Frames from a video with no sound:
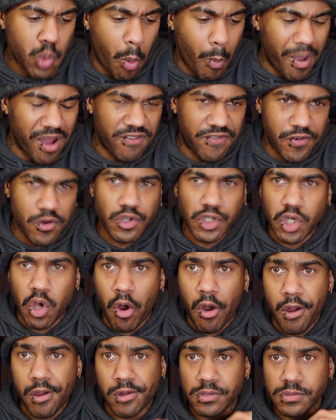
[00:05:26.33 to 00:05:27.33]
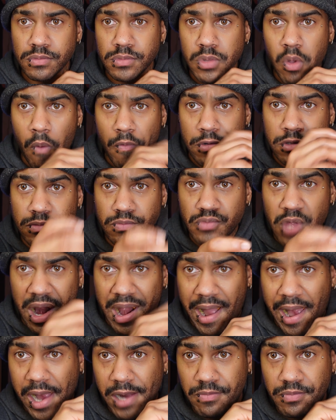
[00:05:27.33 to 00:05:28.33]
my first car that
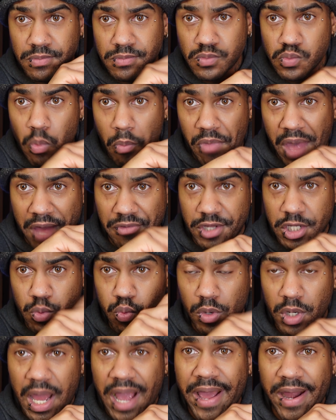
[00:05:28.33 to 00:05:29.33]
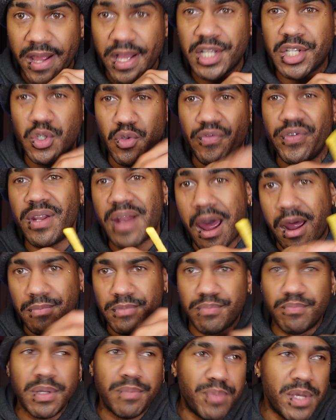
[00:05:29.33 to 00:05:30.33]
I had, not this one. I got an SUV now.
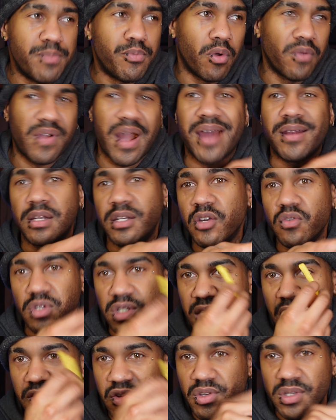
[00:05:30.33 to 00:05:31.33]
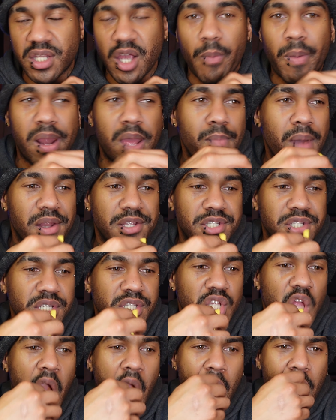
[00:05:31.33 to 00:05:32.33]
I mean, people have kind of noticed that. You can tell by the amount of
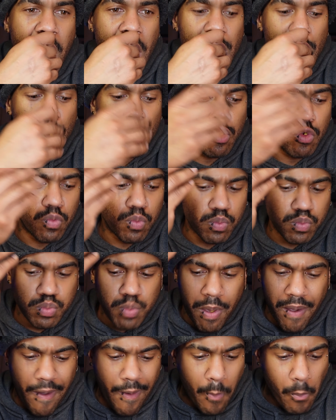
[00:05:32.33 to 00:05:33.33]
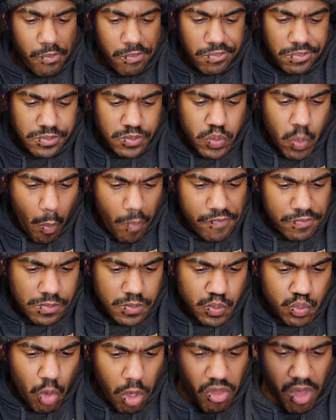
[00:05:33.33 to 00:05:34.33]
seats. Um,
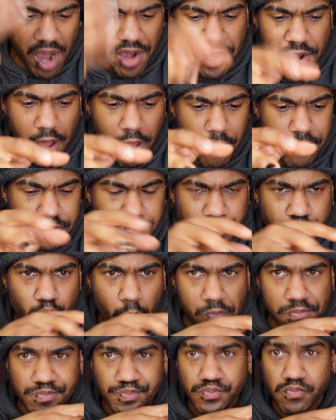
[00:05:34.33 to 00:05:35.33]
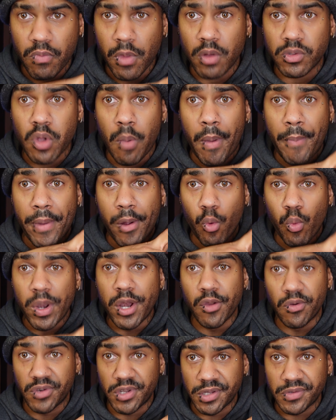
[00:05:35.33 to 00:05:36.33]
a lot of y'all are talking about my
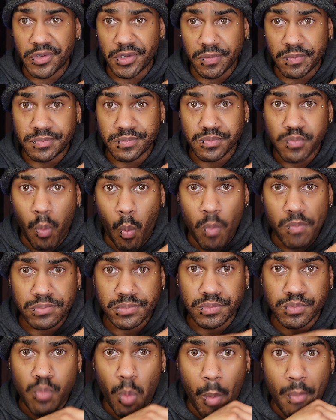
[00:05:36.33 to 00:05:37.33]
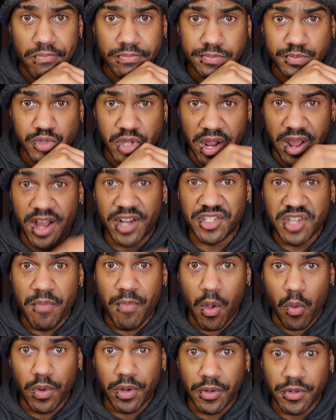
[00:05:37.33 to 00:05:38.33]
window tints, saying I got to tint
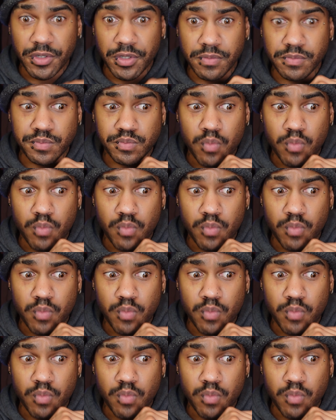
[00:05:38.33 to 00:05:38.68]
my windows.